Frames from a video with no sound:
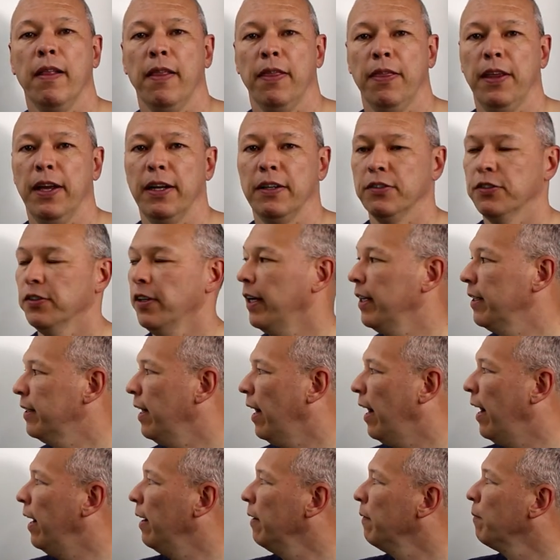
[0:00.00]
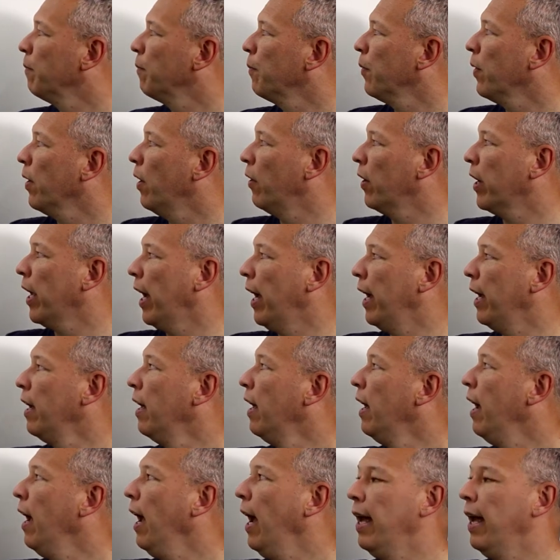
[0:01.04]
things like that, okay?